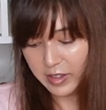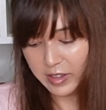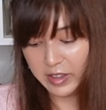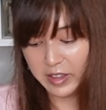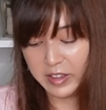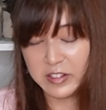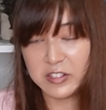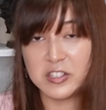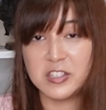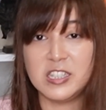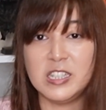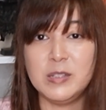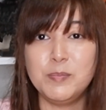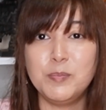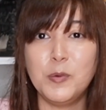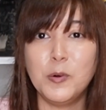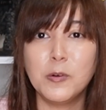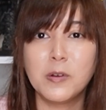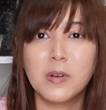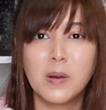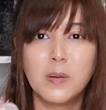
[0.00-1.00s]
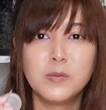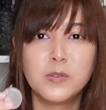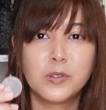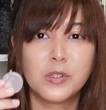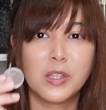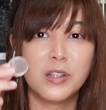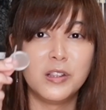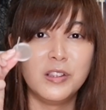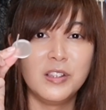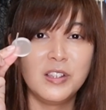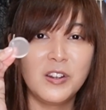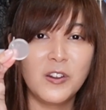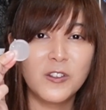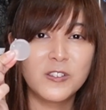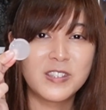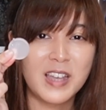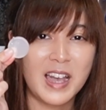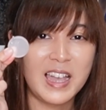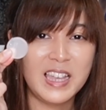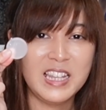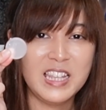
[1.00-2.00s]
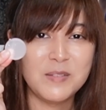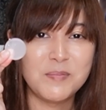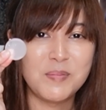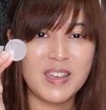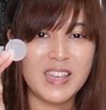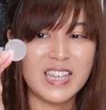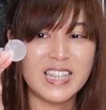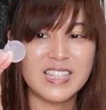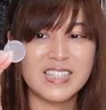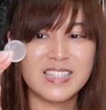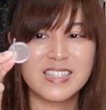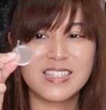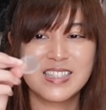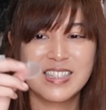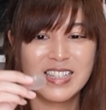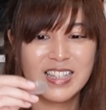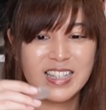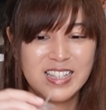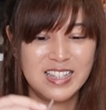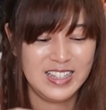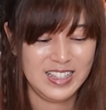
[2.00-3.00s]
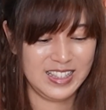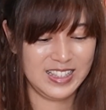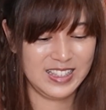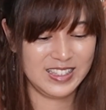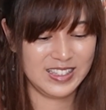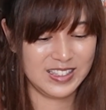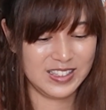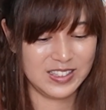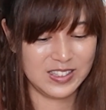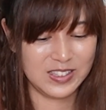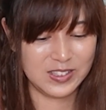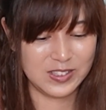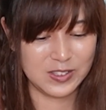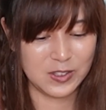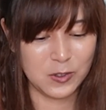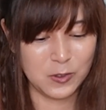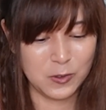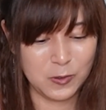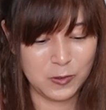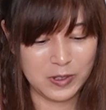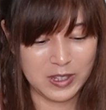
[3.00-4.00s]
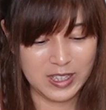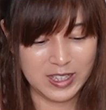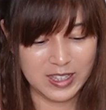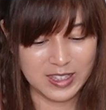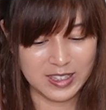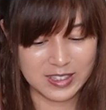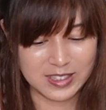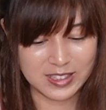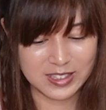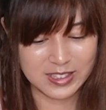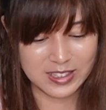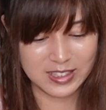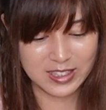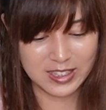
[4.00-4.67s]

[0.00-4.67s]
And Shippo comes with a little tiny base. So nice.